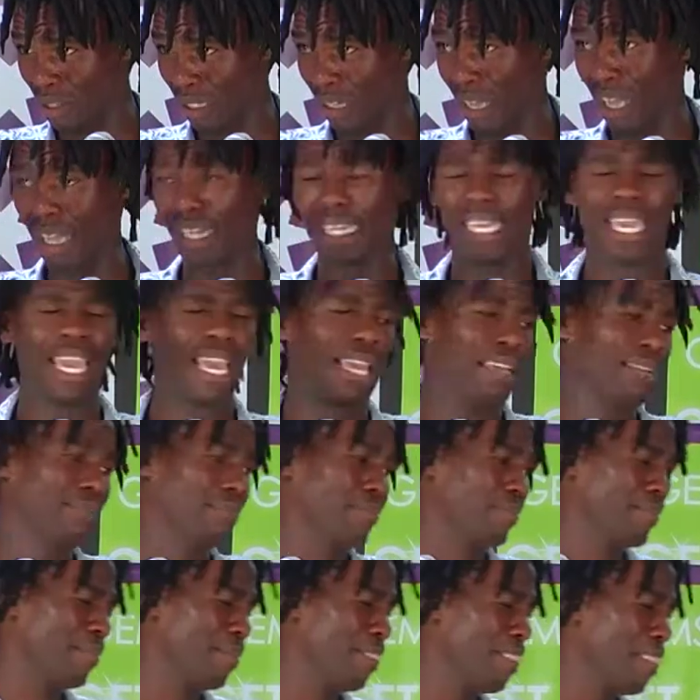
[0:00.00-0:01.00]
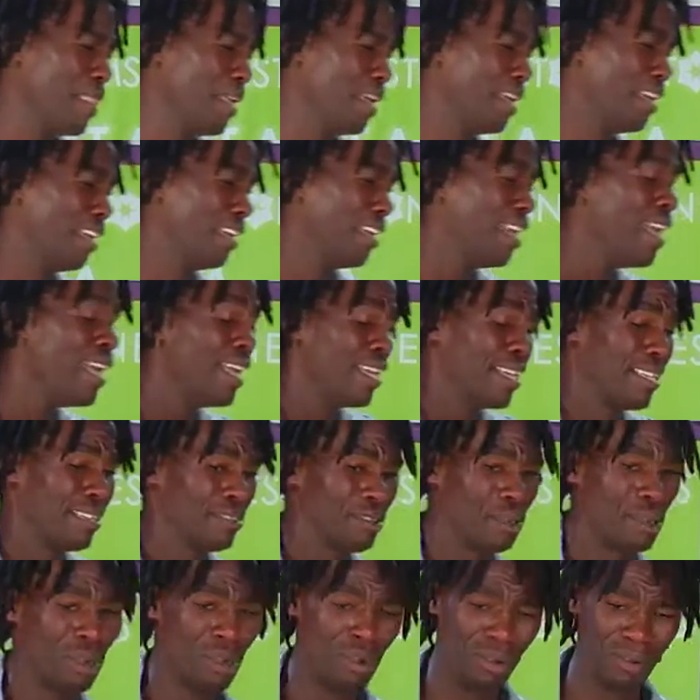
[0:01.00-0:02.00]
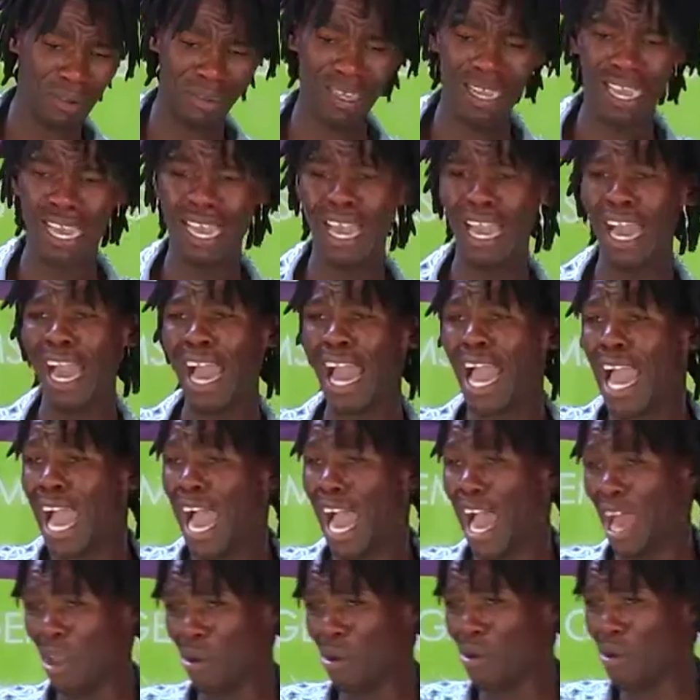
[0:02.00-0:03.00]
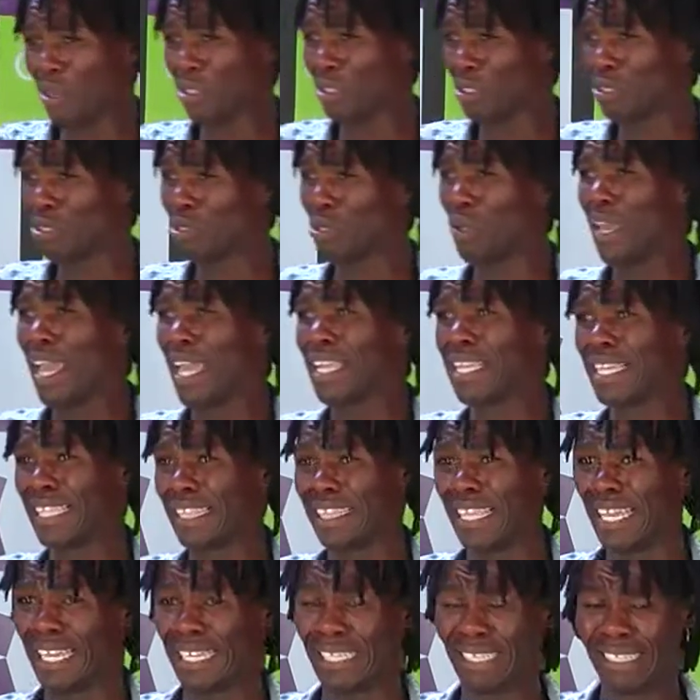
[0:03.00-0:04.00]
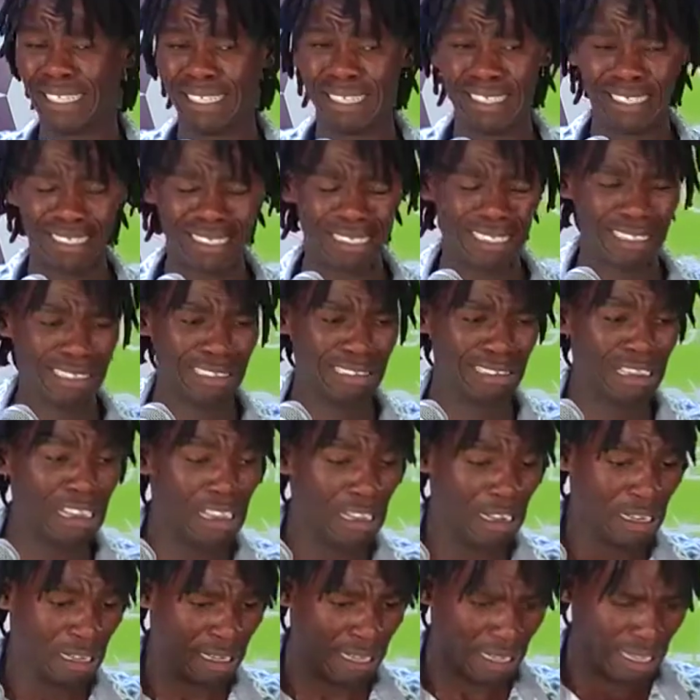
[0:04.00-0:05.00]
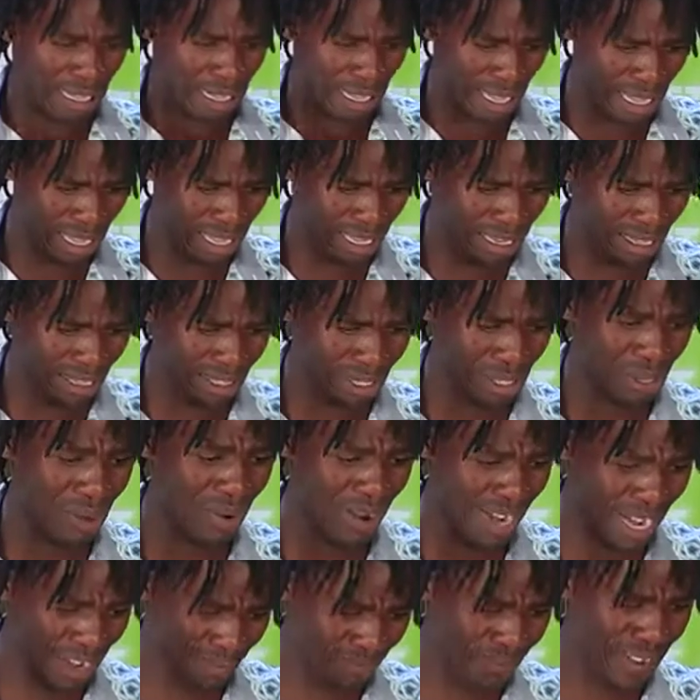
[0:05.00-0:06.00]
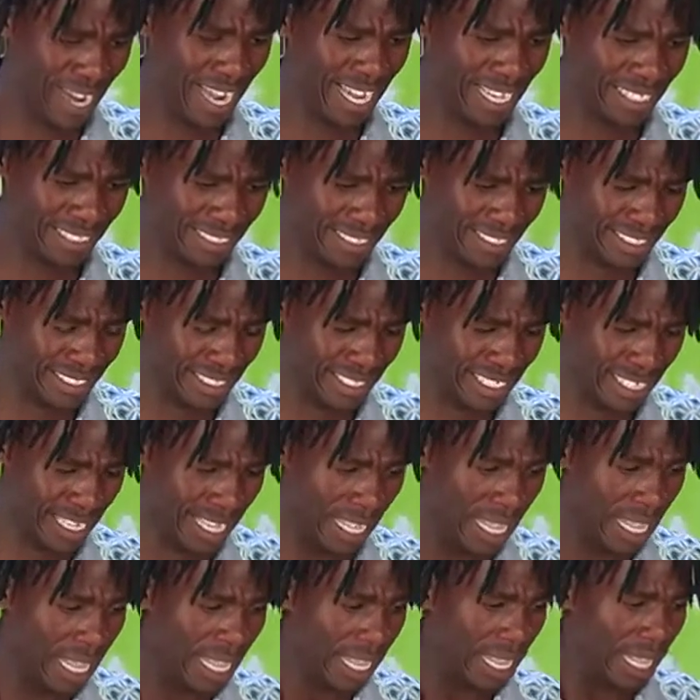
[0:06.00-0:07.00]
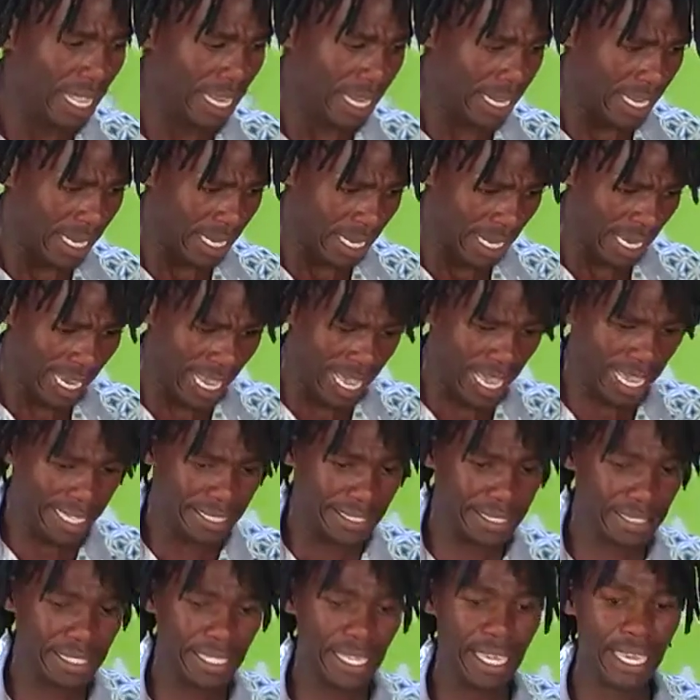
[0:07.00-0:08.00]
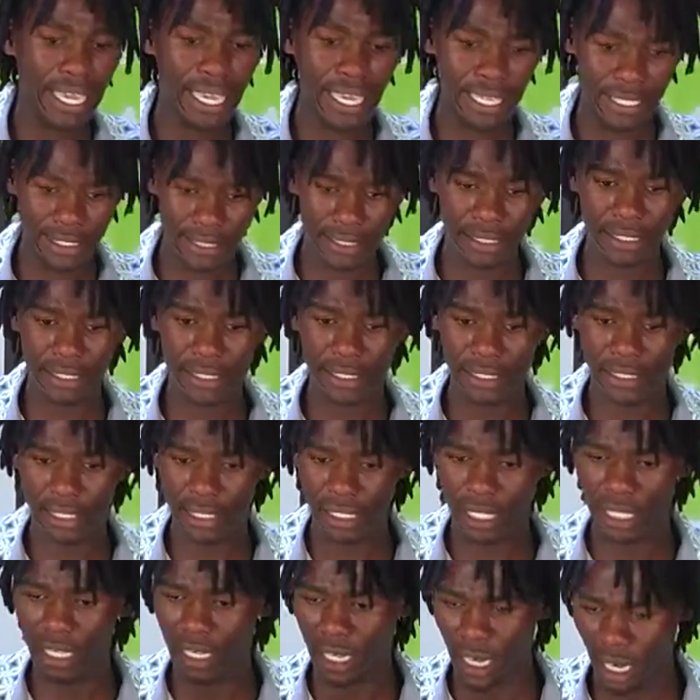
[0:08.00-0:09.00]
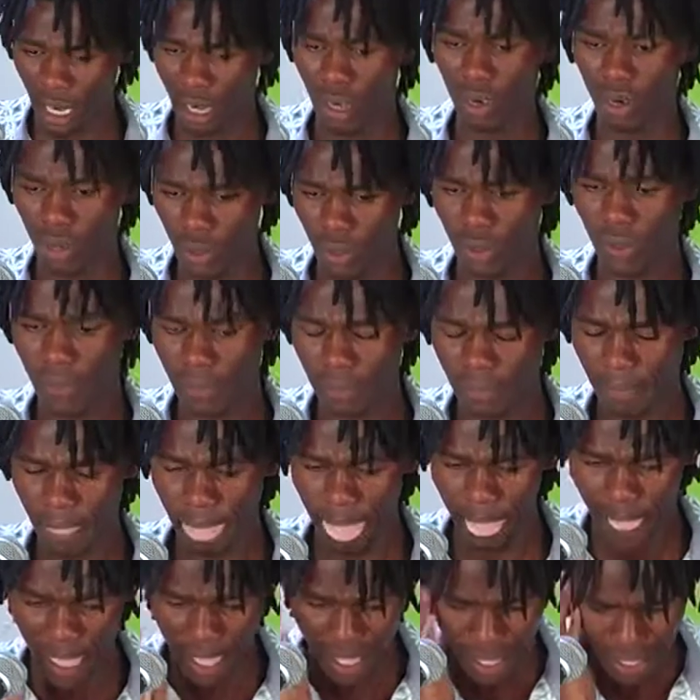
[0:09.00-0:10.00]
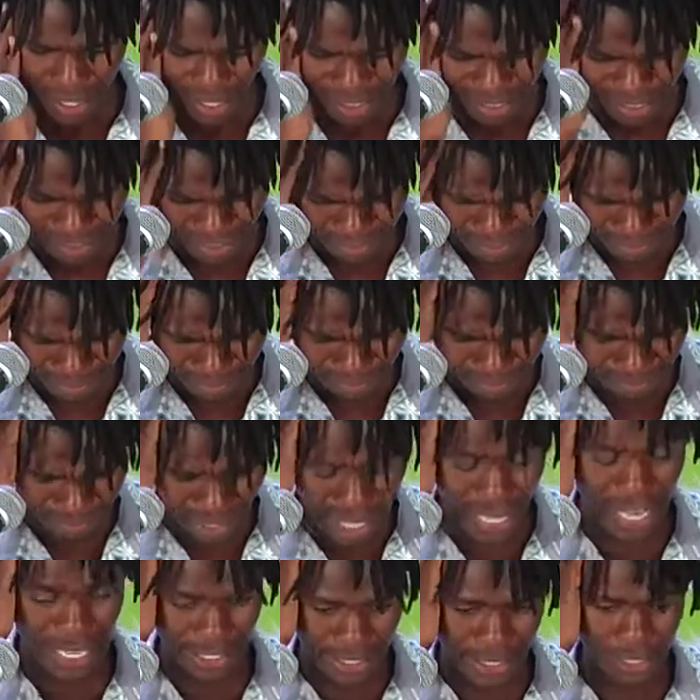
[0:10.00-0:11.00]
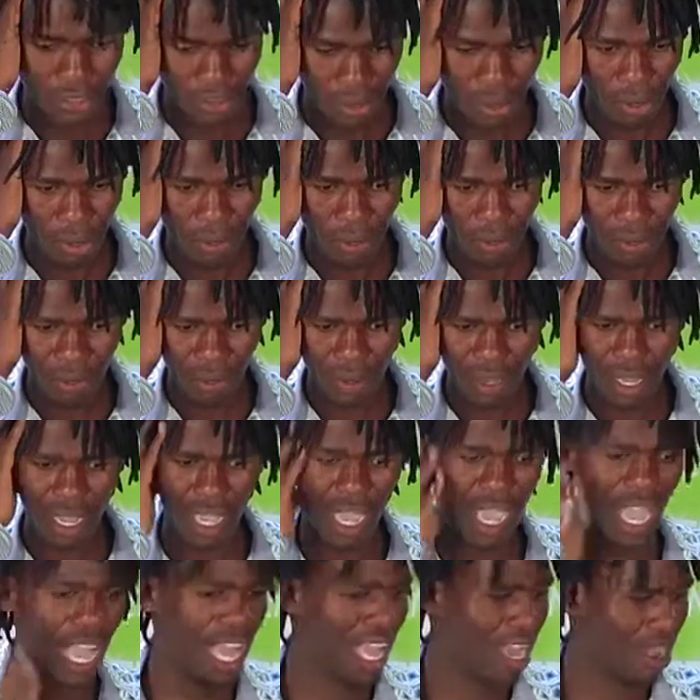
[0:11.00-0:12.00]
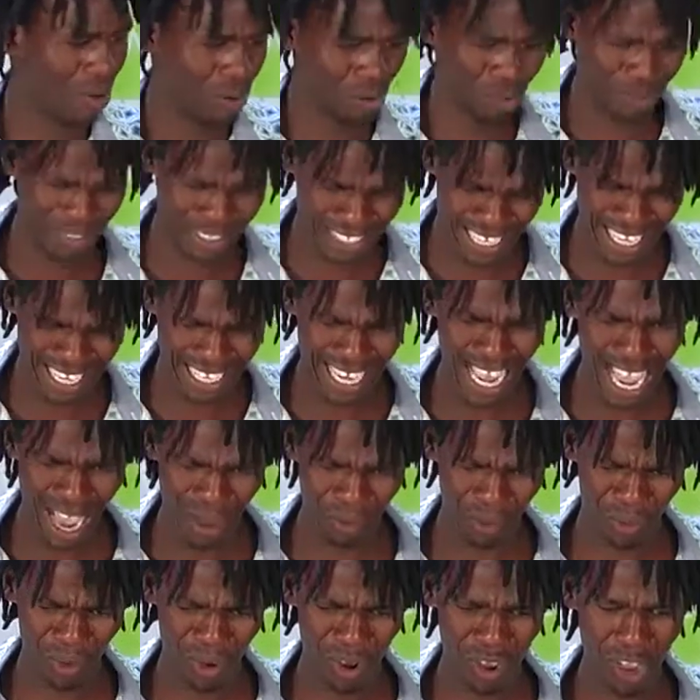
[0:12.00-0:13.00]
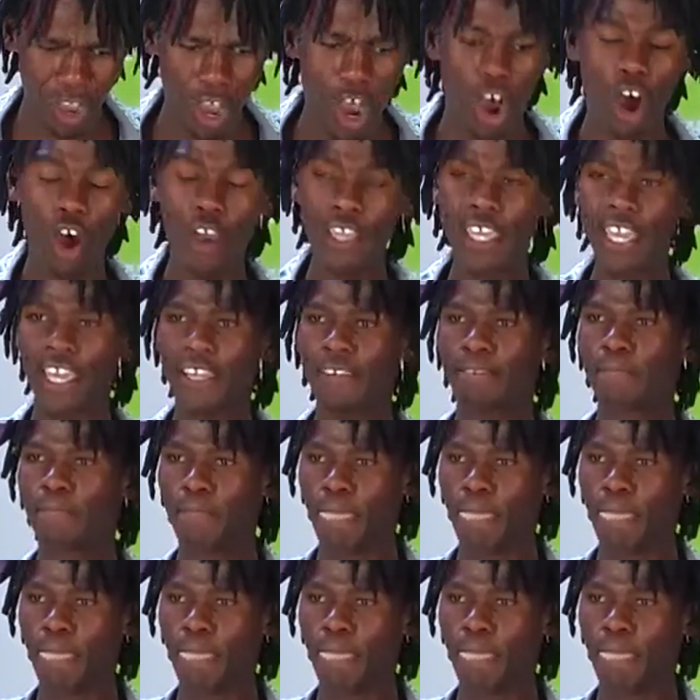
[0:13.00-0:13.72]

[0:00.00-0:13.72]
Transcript: Okay. No, I don't want to do anything. Your advice. Let it go. Let it go. How then how? Okay.